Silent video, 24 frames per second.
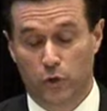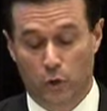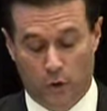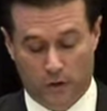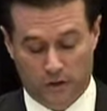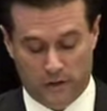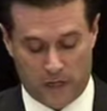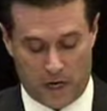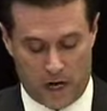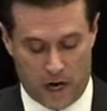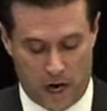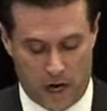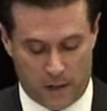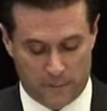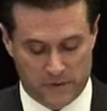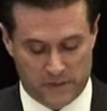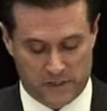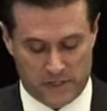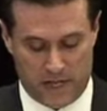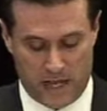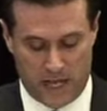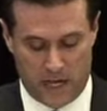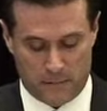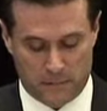York
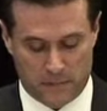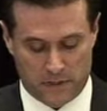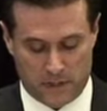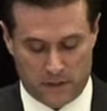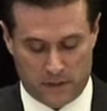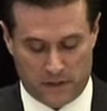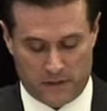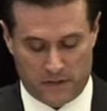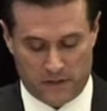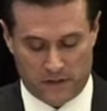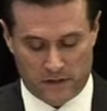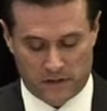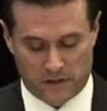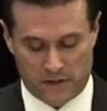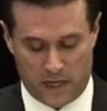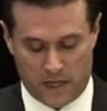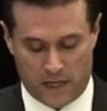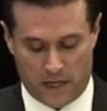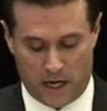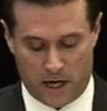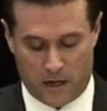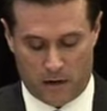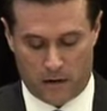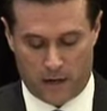Times named The Things They
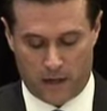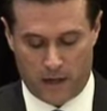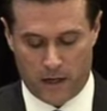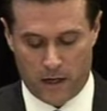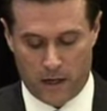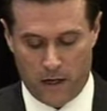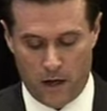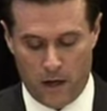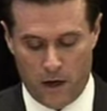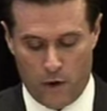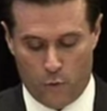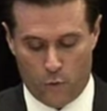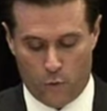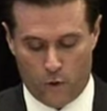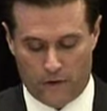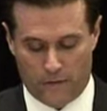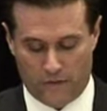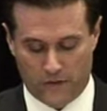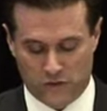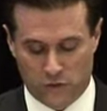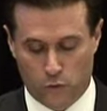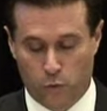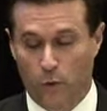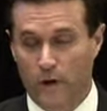Carried one of
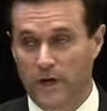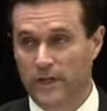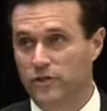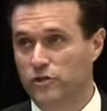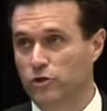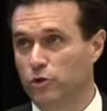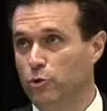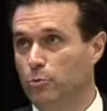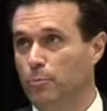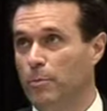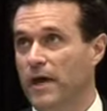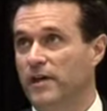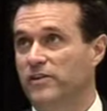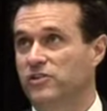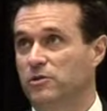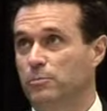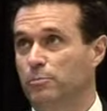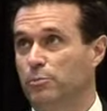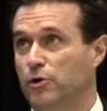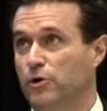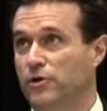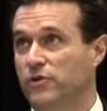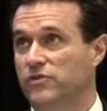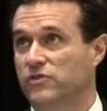the 22
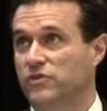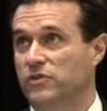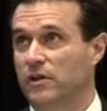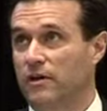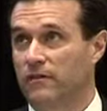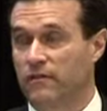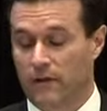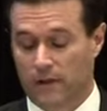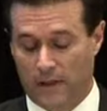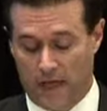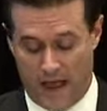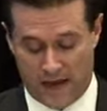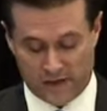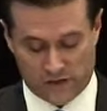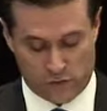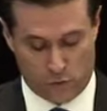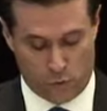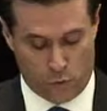best books of the last